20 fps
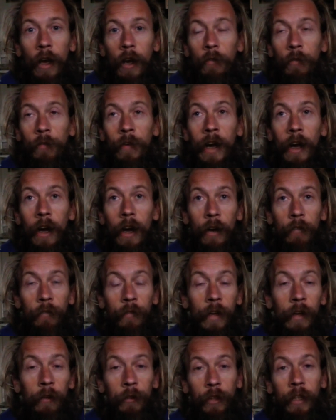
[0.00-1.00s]
found, I
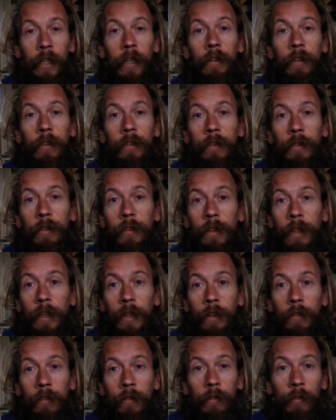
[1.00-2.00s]
found it
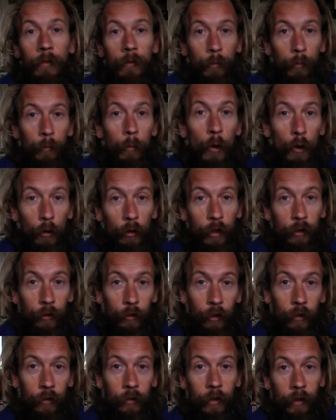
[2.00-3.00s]
more
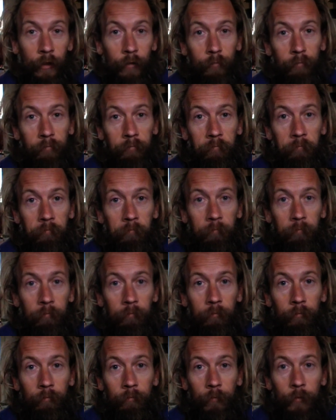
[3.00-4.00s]
interesting.
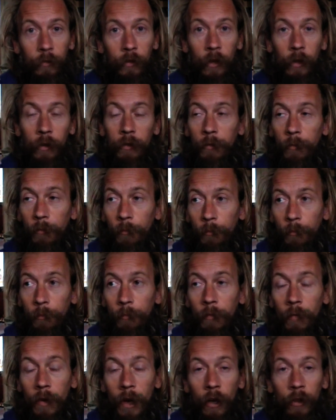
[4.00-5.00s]
So
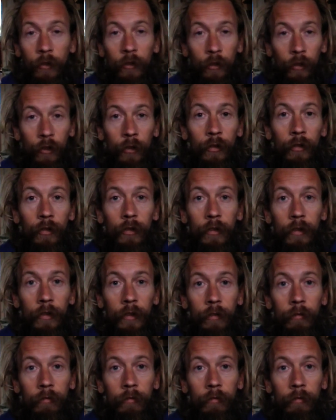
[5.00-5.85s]
I choose,